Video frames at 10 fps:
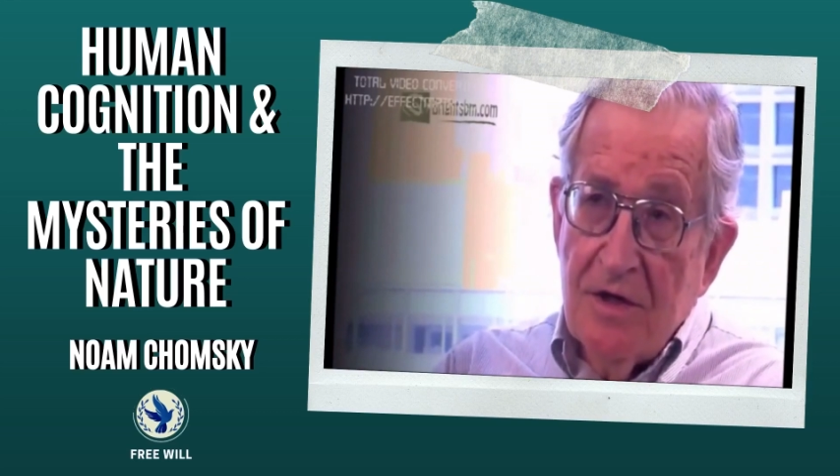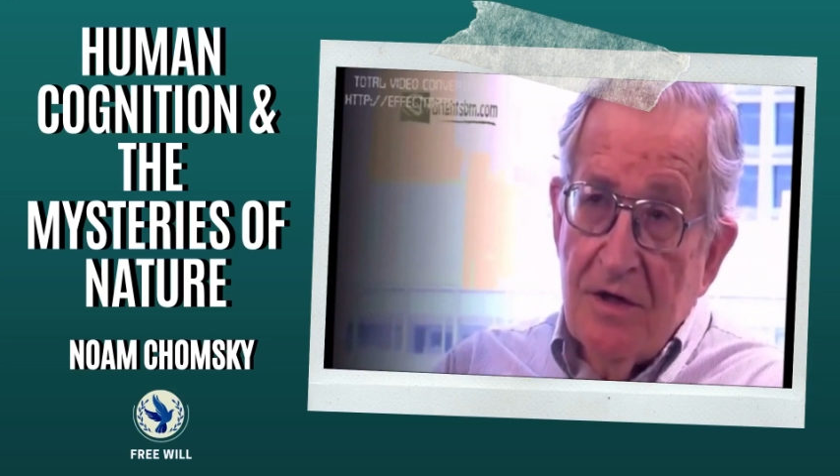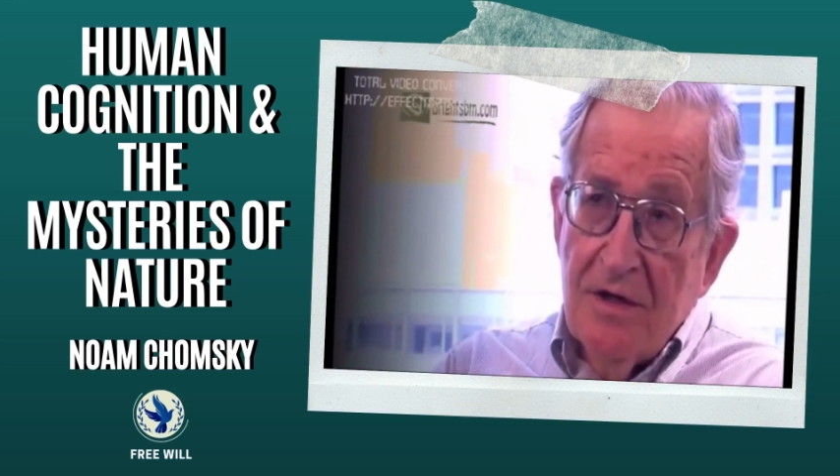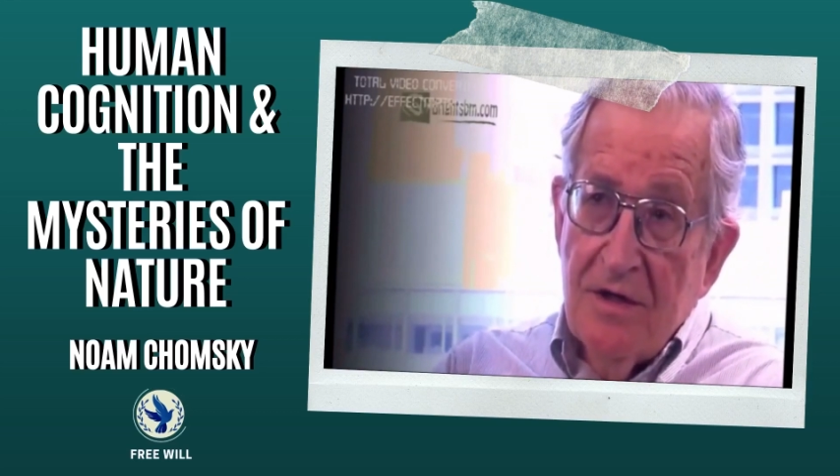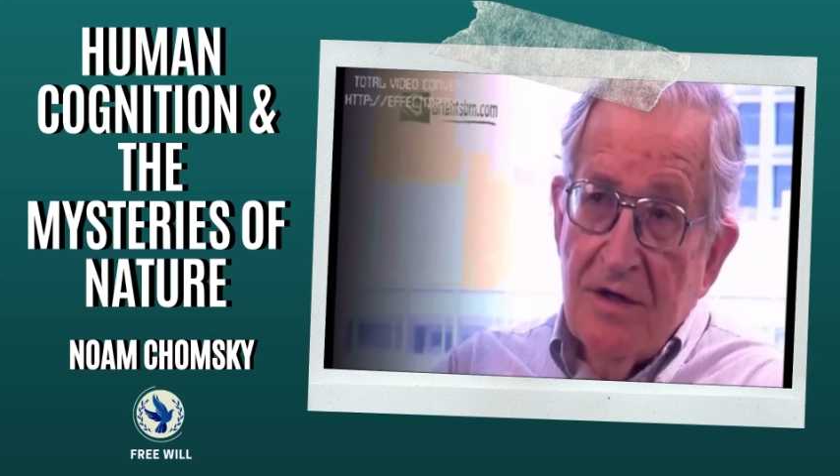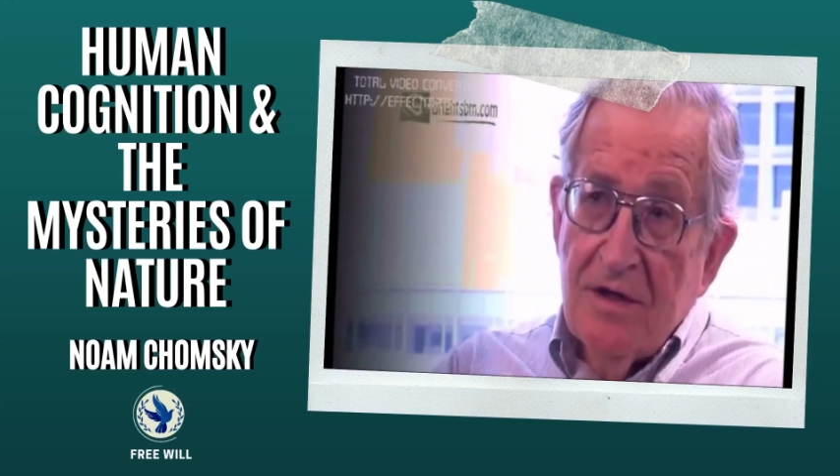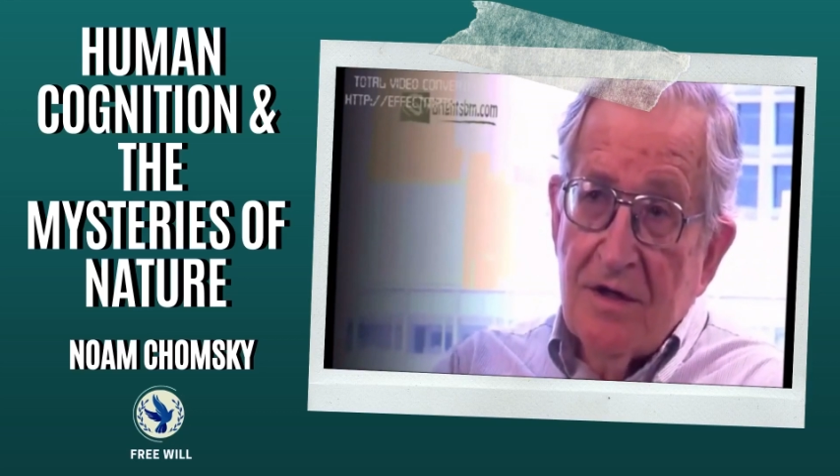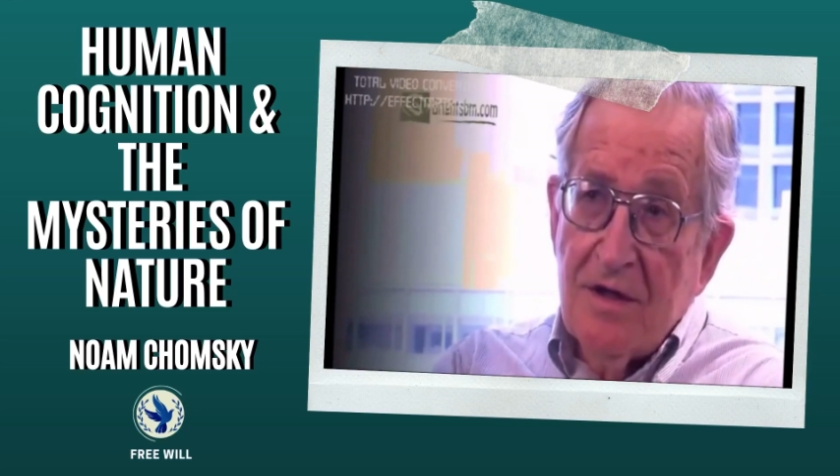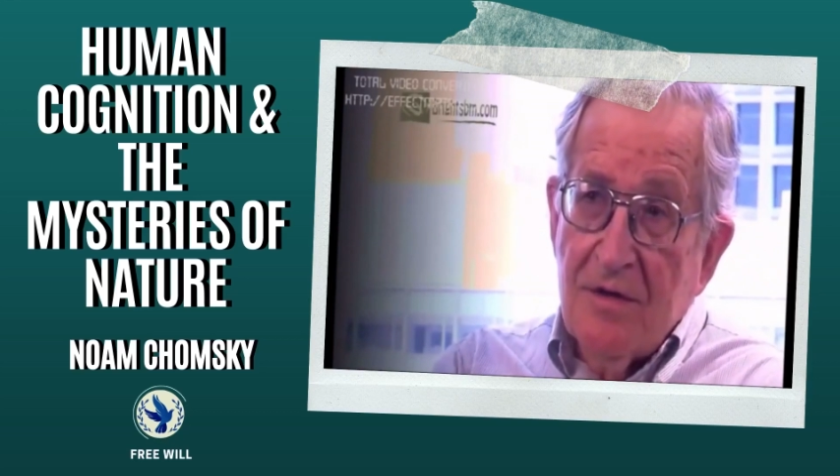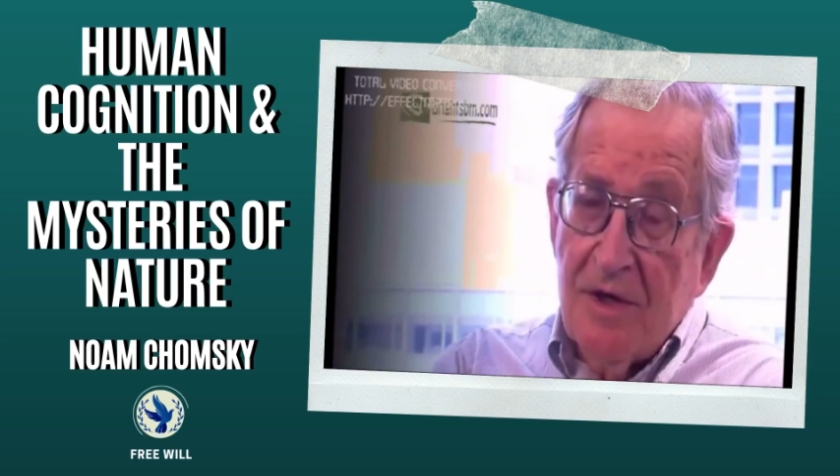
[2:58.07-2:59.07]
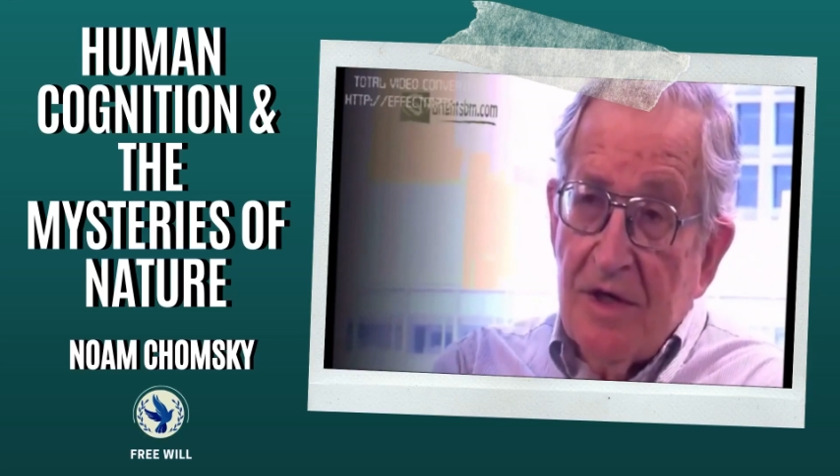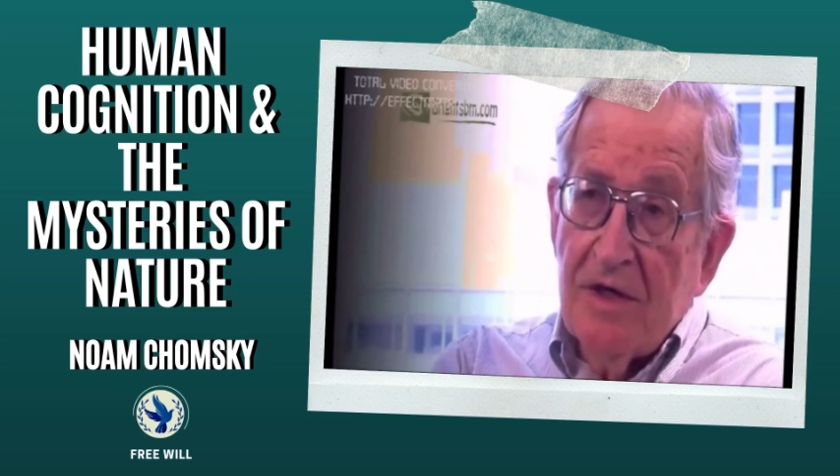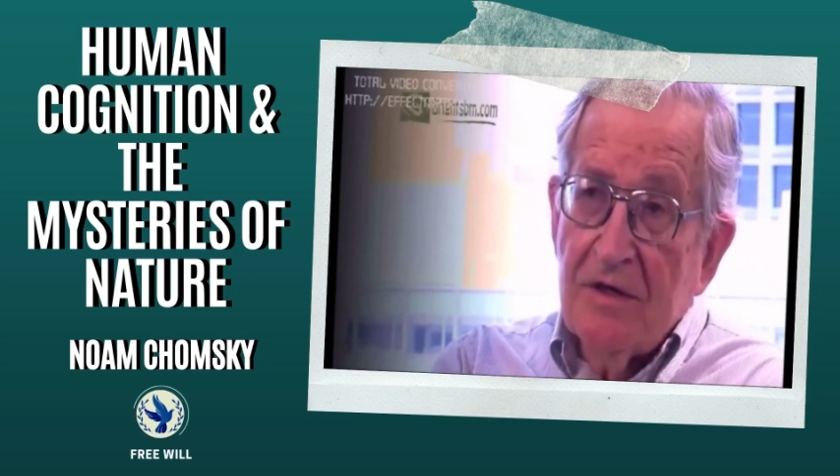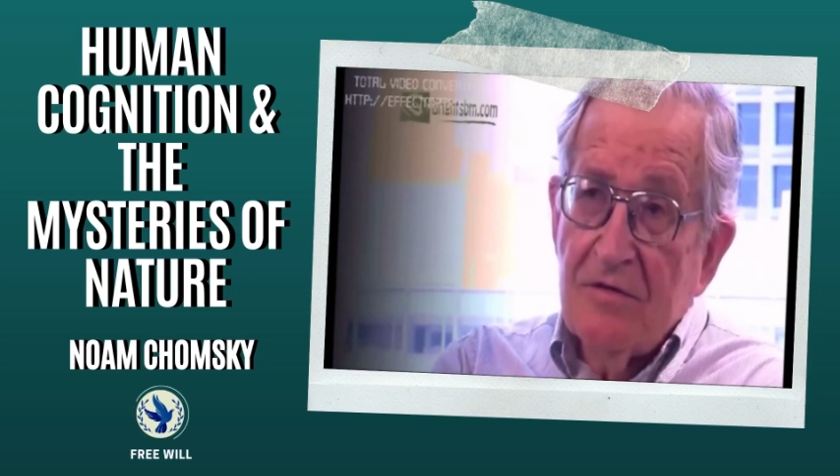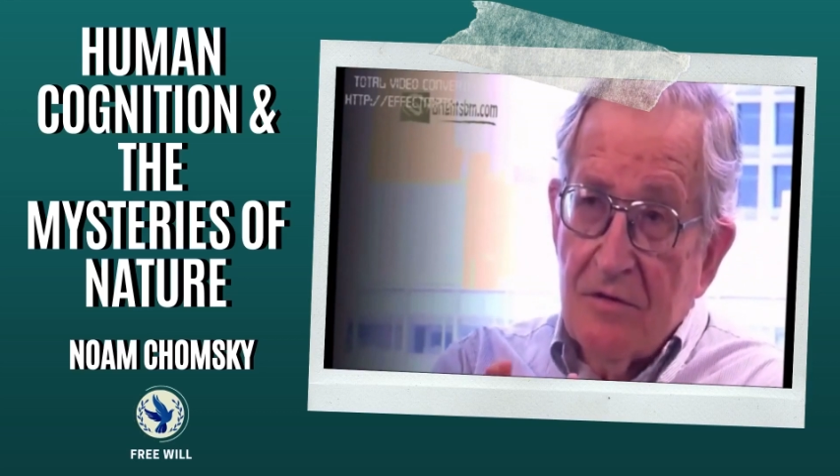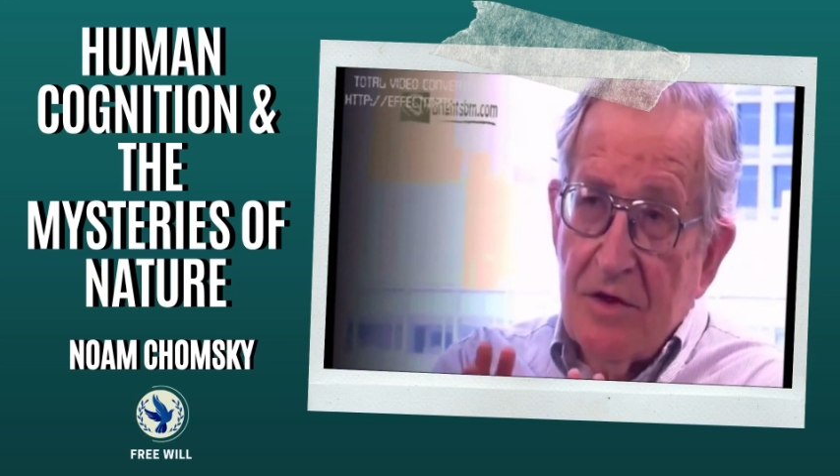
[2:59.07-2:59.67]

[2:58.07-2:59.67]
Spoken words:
want to comprehend,